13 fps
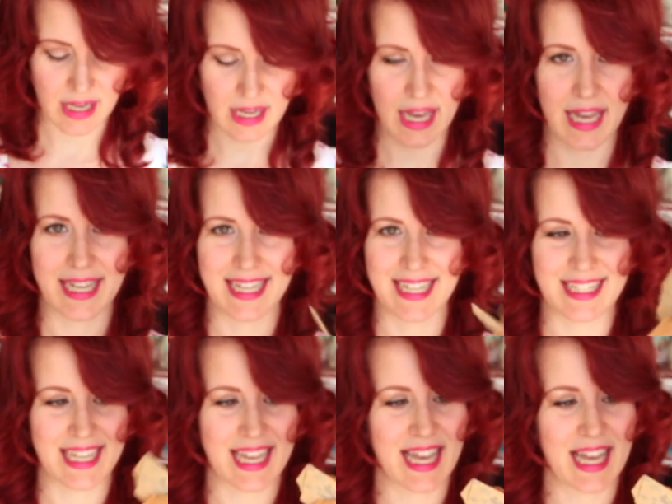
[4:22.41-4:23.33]

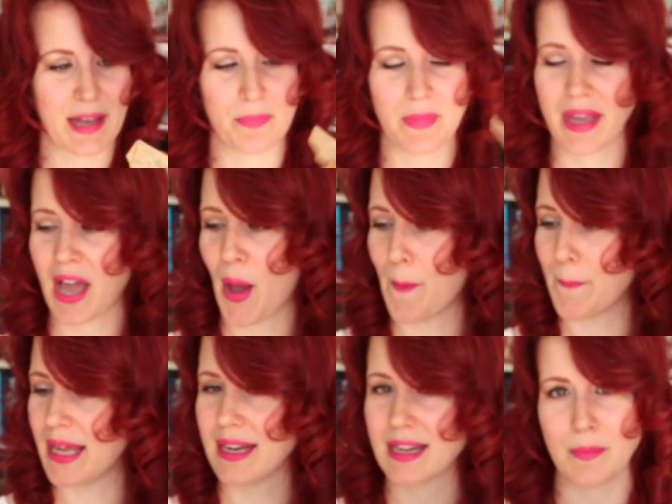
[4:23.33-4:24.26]
has
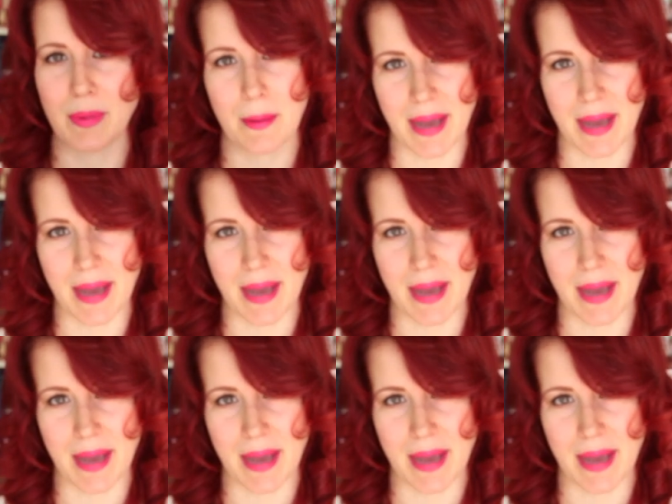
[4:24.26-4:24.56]
come a little bit